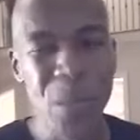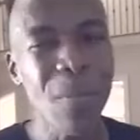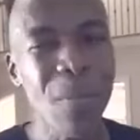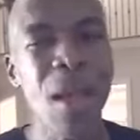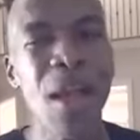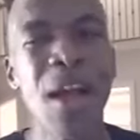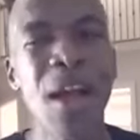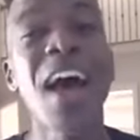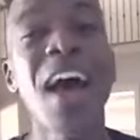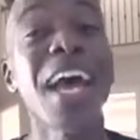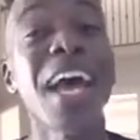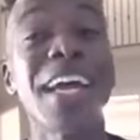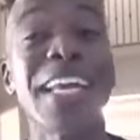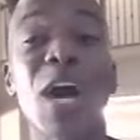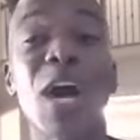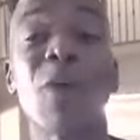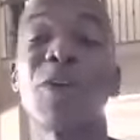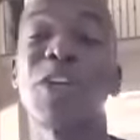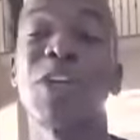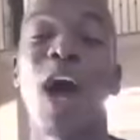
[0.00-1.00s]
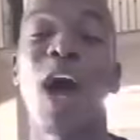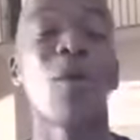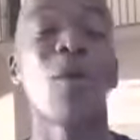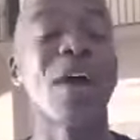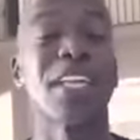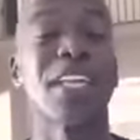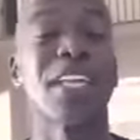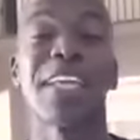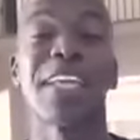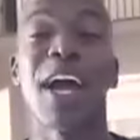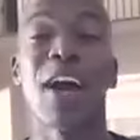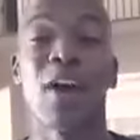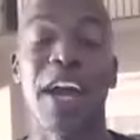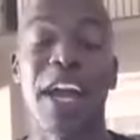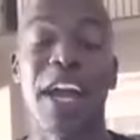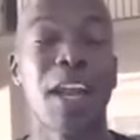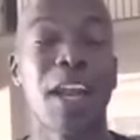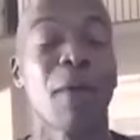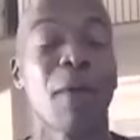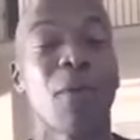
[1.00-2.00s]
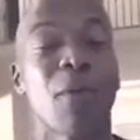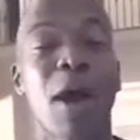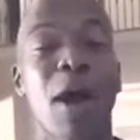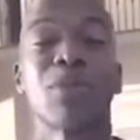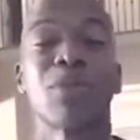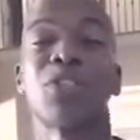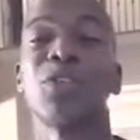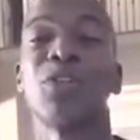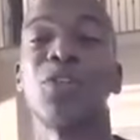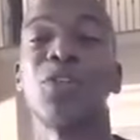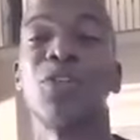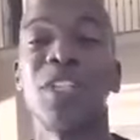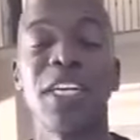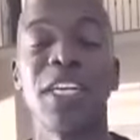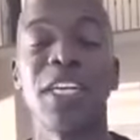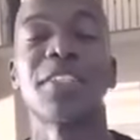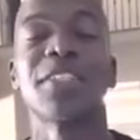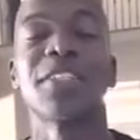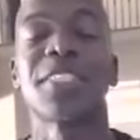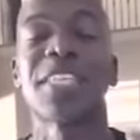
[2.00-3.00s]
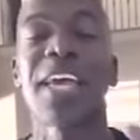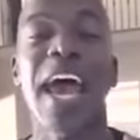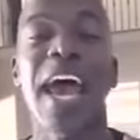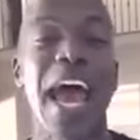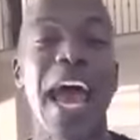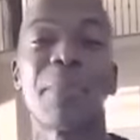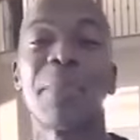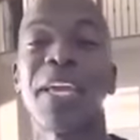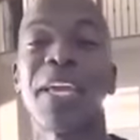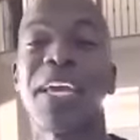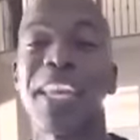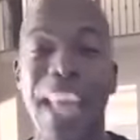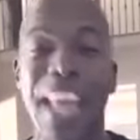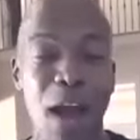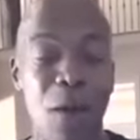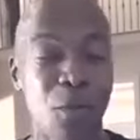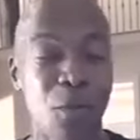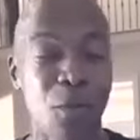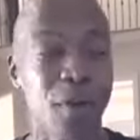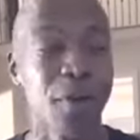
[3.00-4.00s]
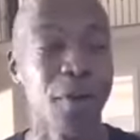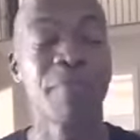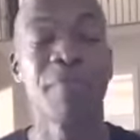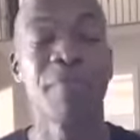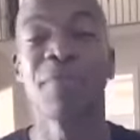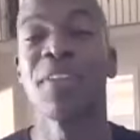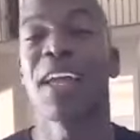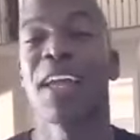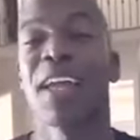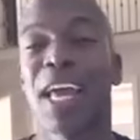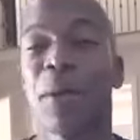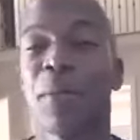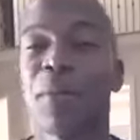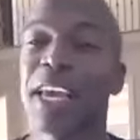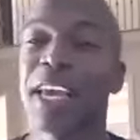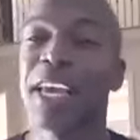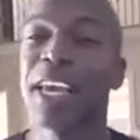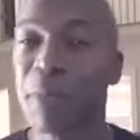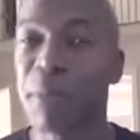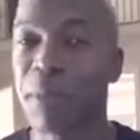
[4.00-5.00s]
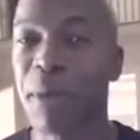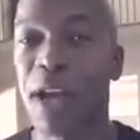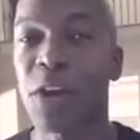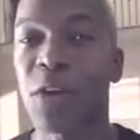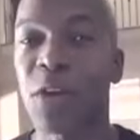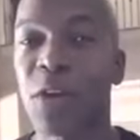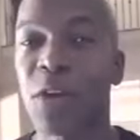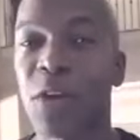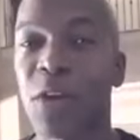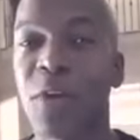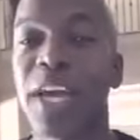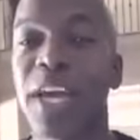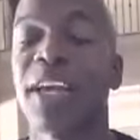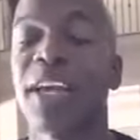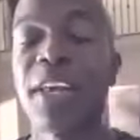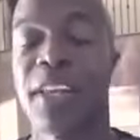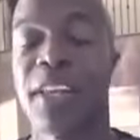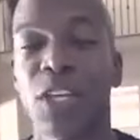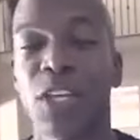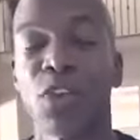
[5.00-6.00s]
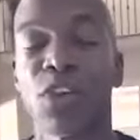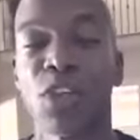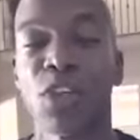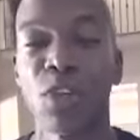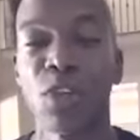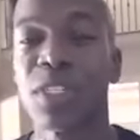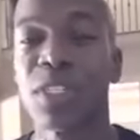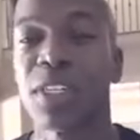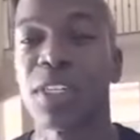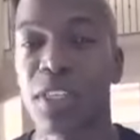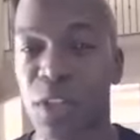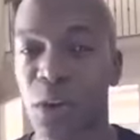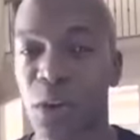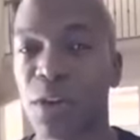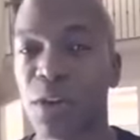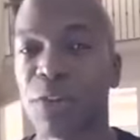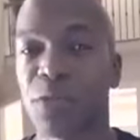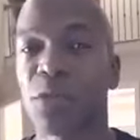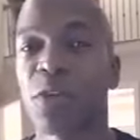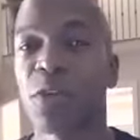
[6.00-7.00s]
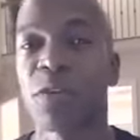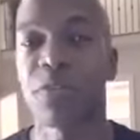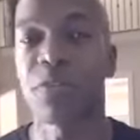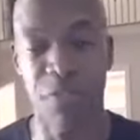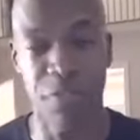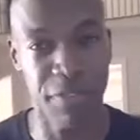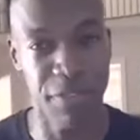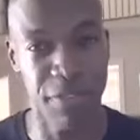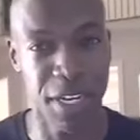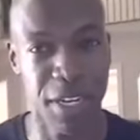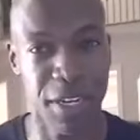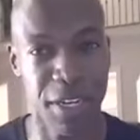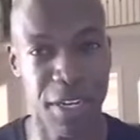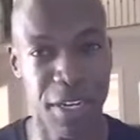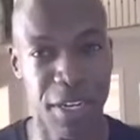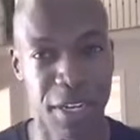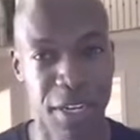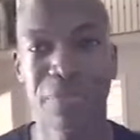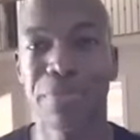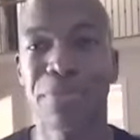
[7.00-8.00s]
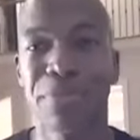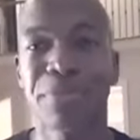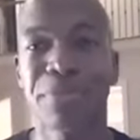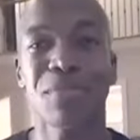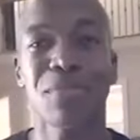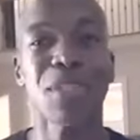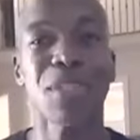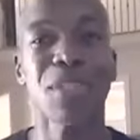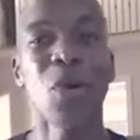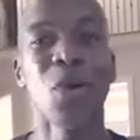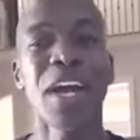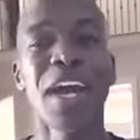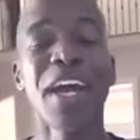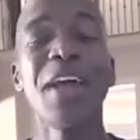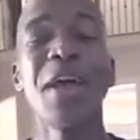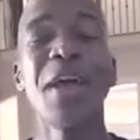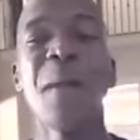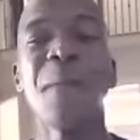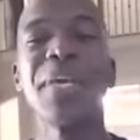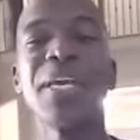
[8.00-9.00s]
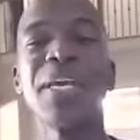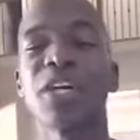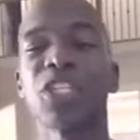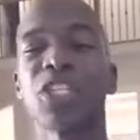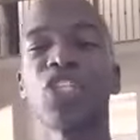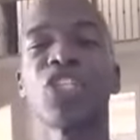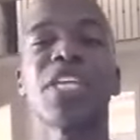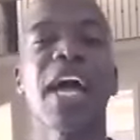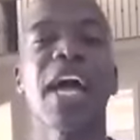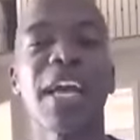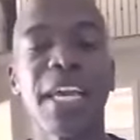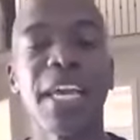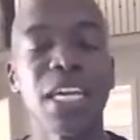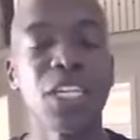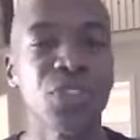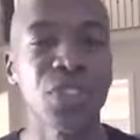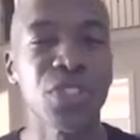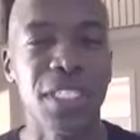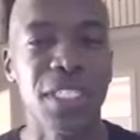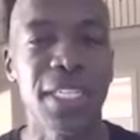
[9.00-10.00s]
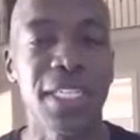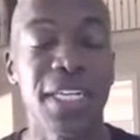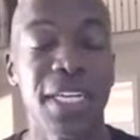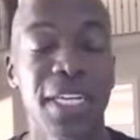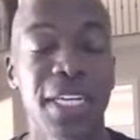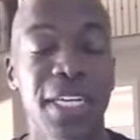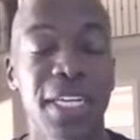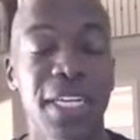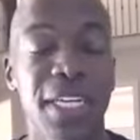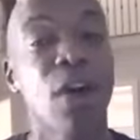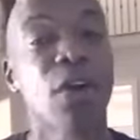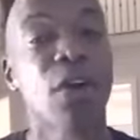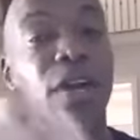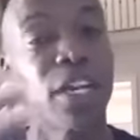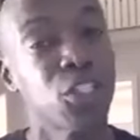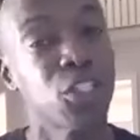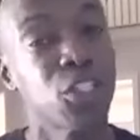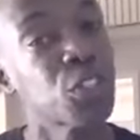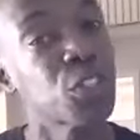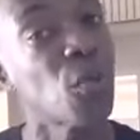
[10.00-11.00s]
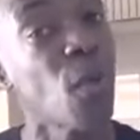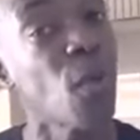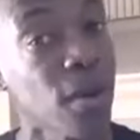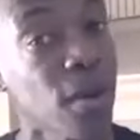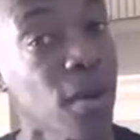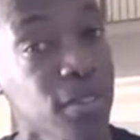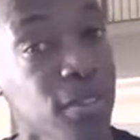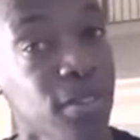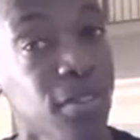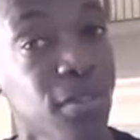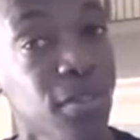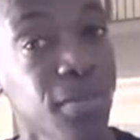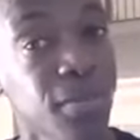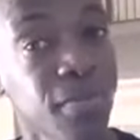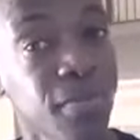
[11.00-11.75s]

I like that one. Y'all write that down. And I promise you, you need to tag me in that one and give me my credit. And then you can use it the third and fourth and fifth time. Okay. Because you're not interested in how interest works.